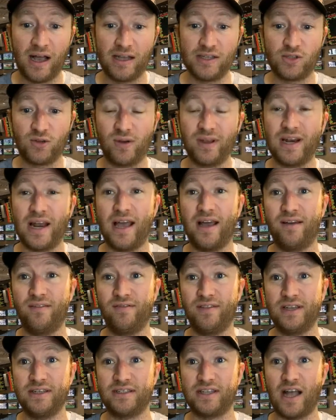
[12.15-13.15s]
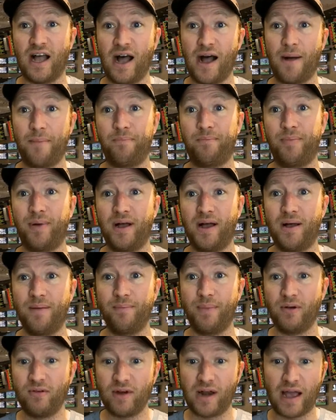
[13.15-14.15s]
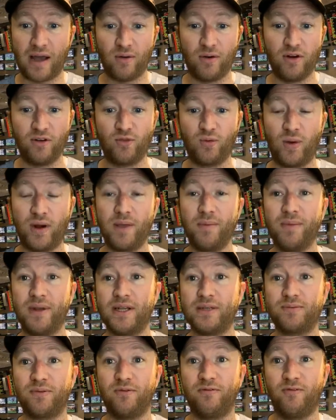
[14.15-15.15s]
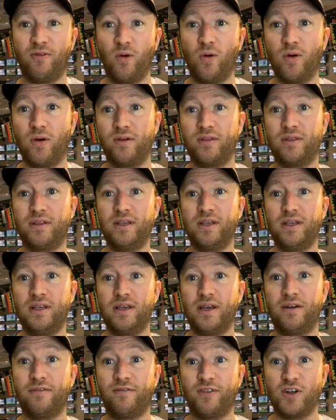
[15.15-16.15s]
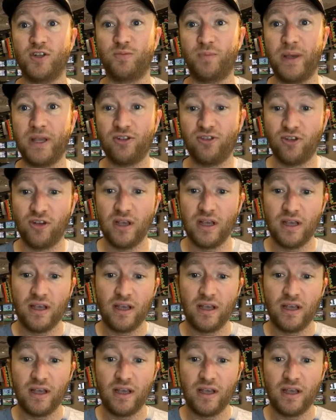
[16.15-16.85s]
So I'm going to have this up about an hour and 20 minutes before the first pitch.